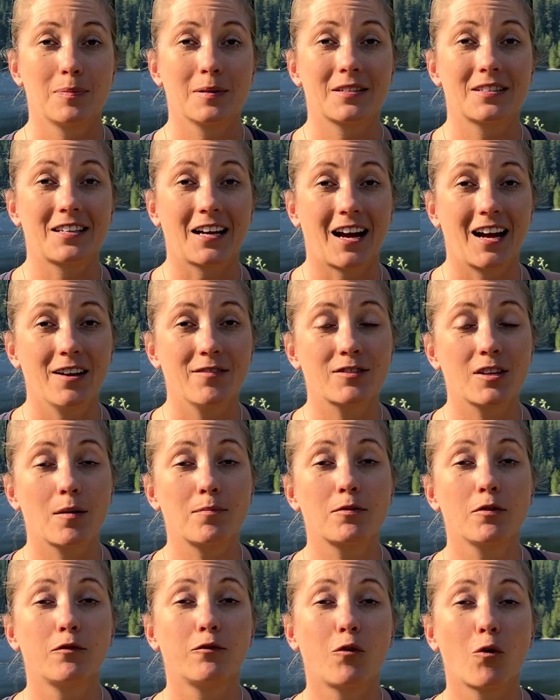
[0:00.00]
but dives
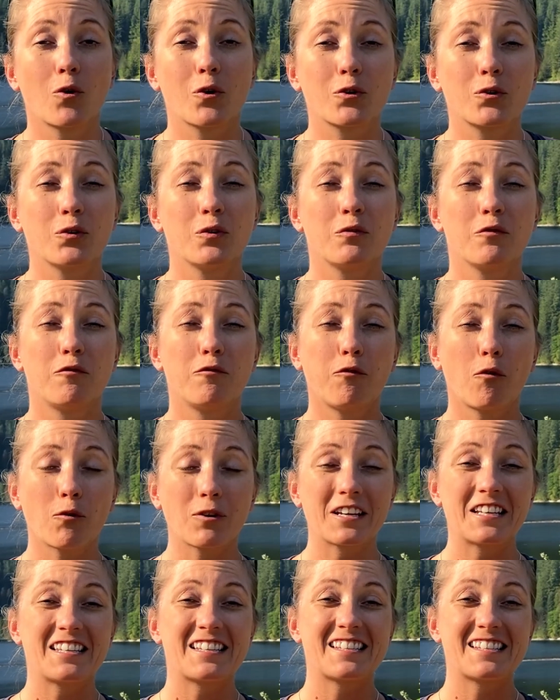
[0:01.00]
up to
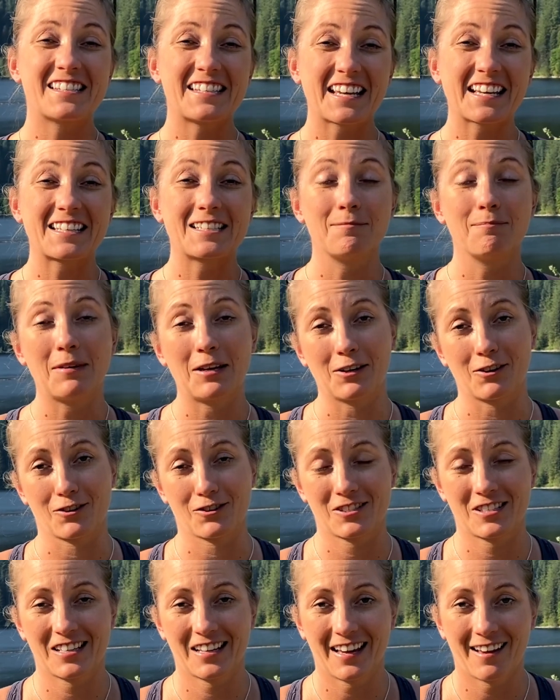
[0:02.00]
446
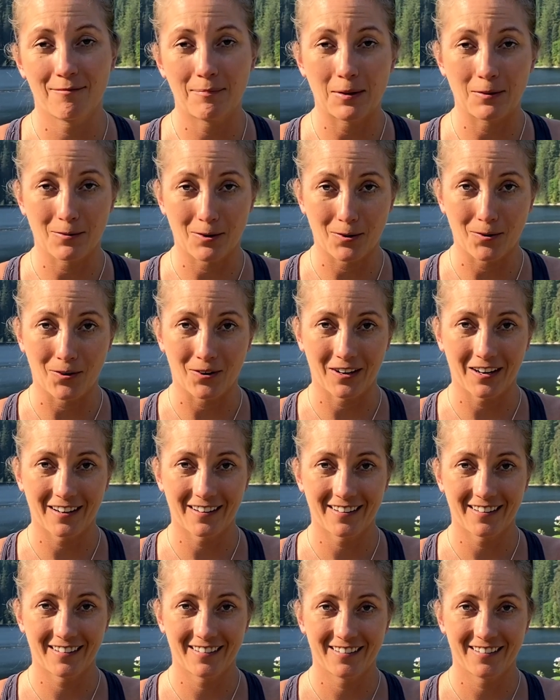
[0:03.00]
meters have been recorded.